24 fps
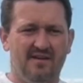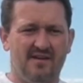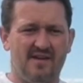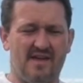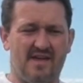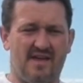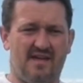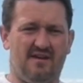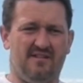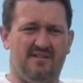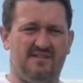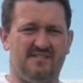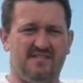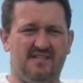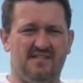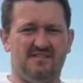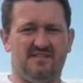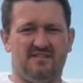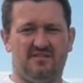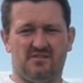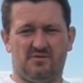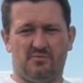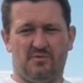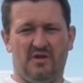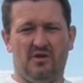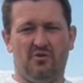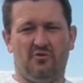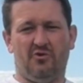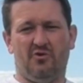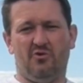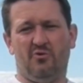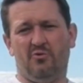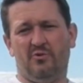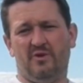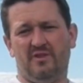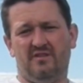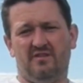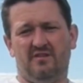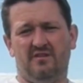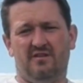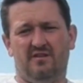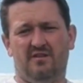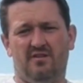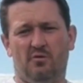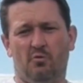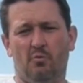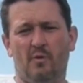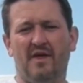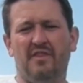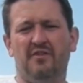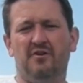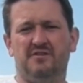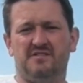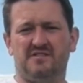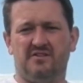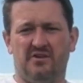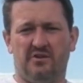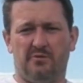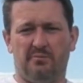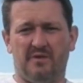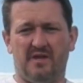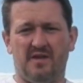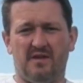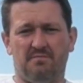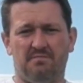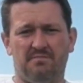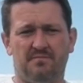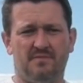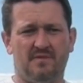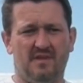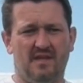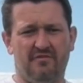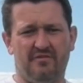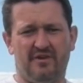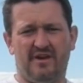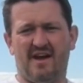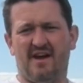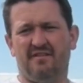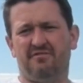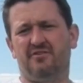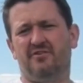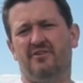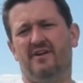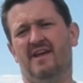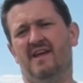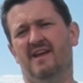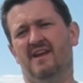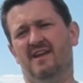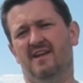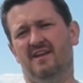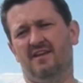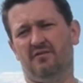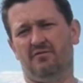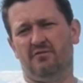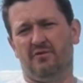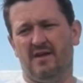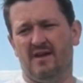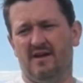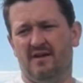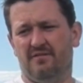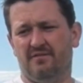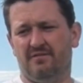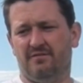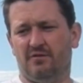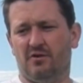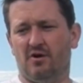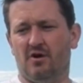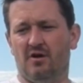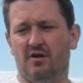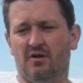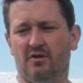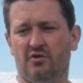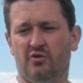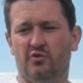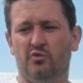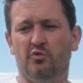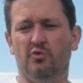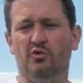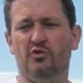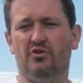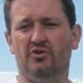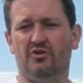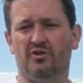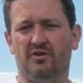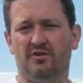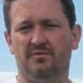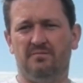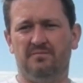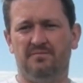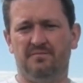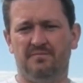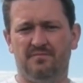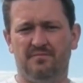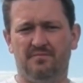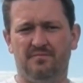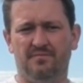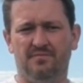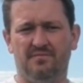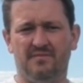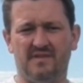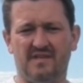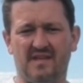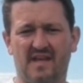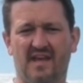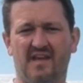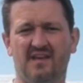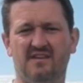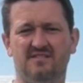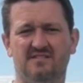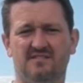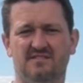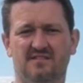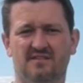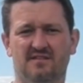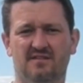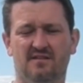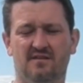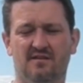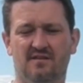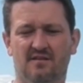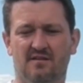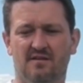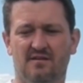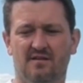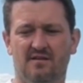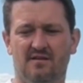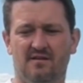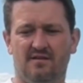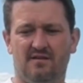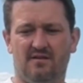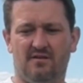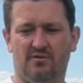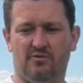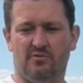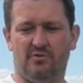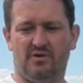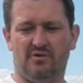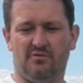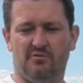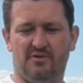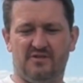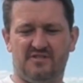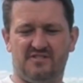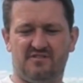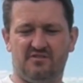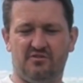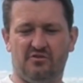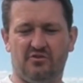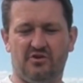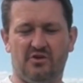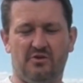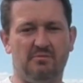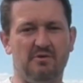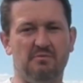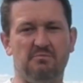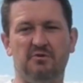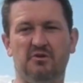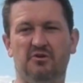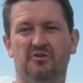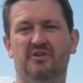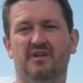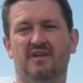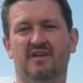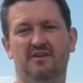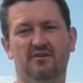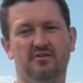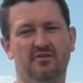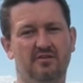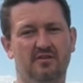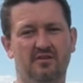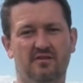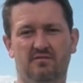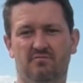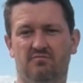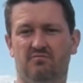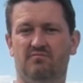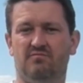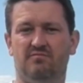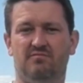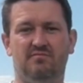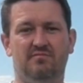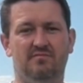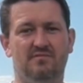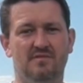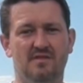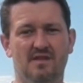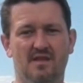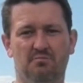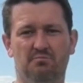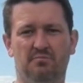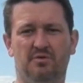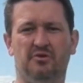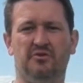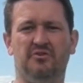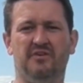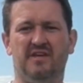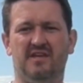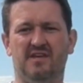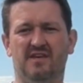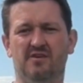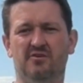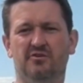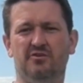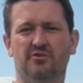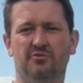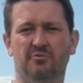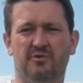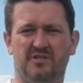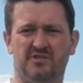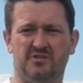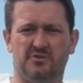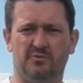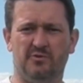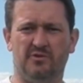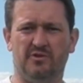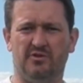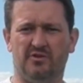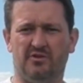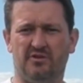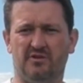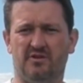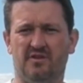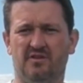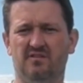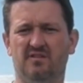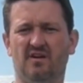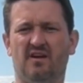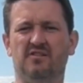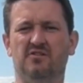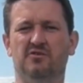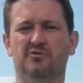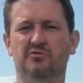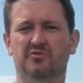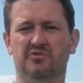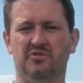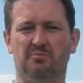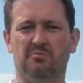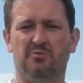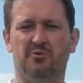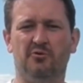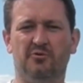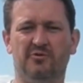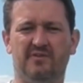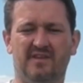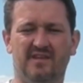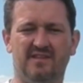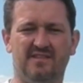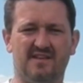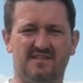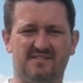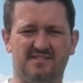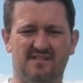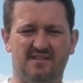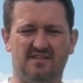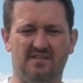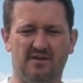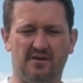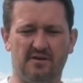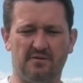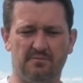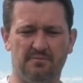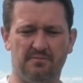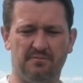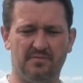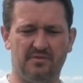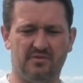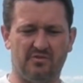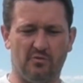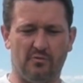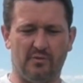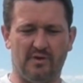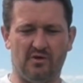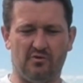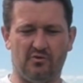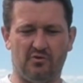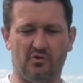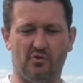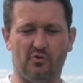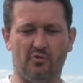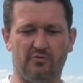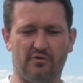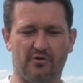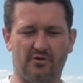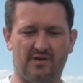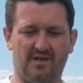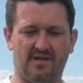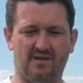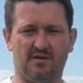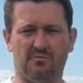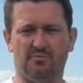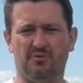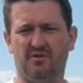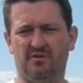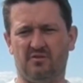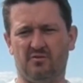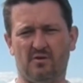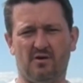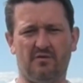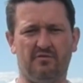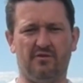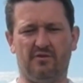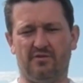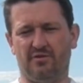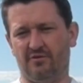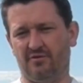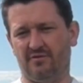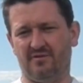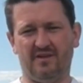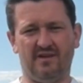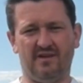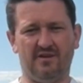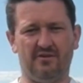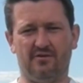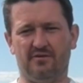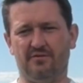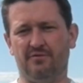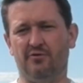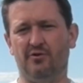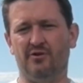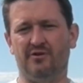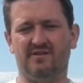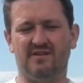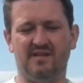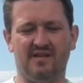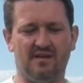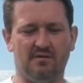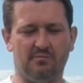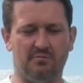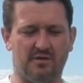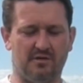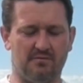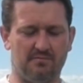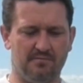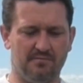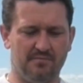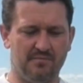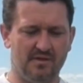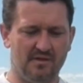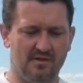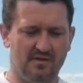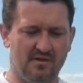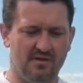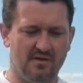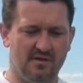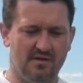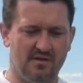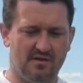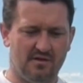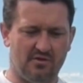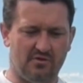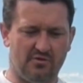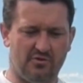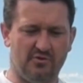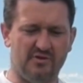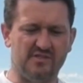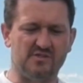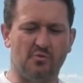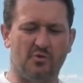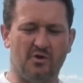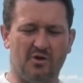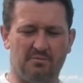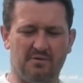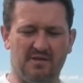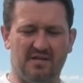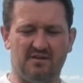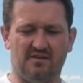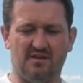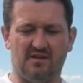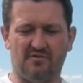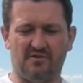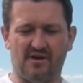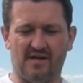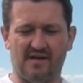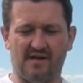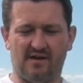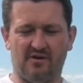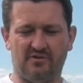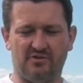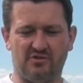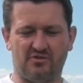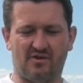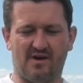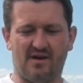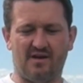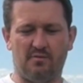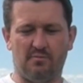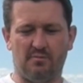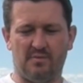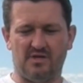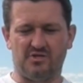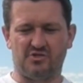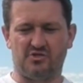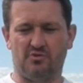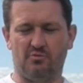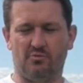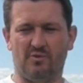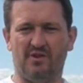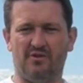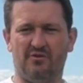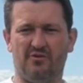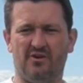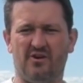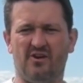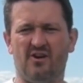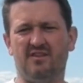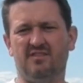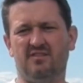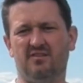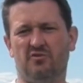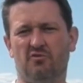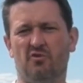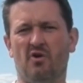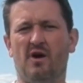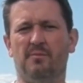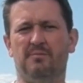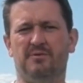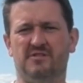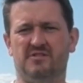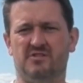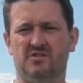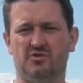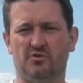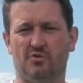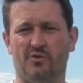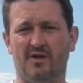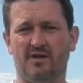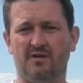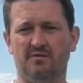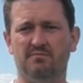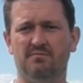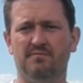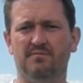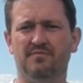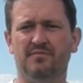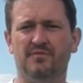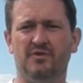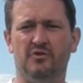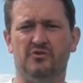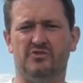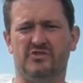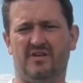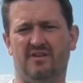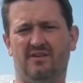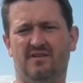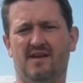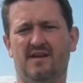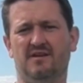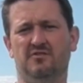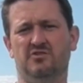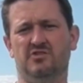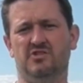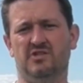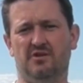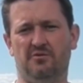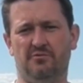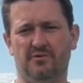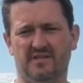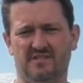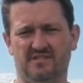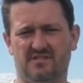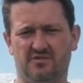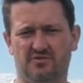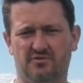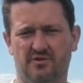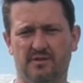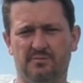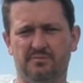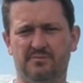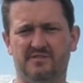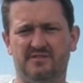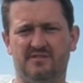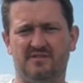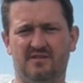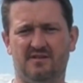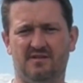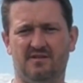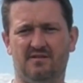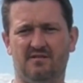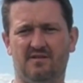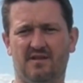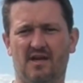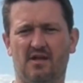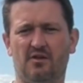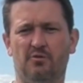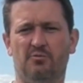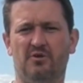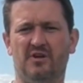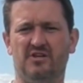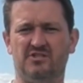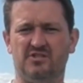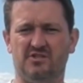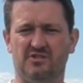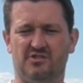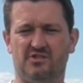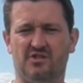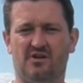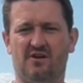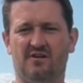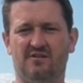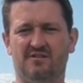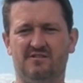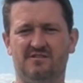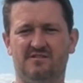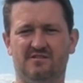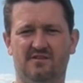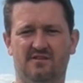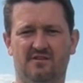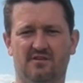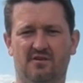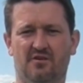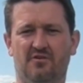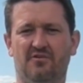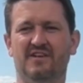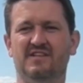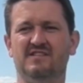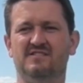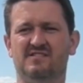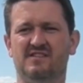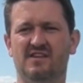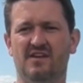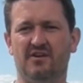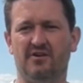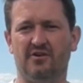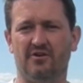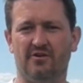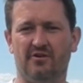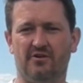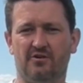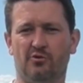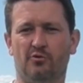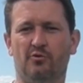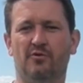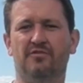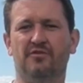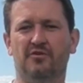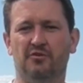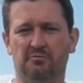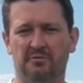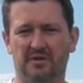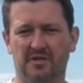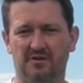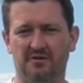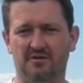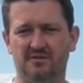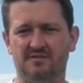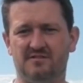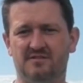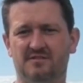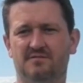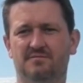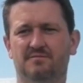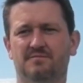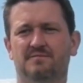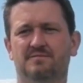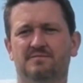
ahead of the season, because we don't know what the weather is going to be. Even after heading, if we have long cool days, we're still going to be building yield, which will dilute the protein that's in there. So we don't know if we're going to end up with 12 or 13 or 14. But there is work being done right now in trying to measure whether or not the crop is short, using nitrogen-rich strips and calibration charts, green seeker, chlorophyll meters.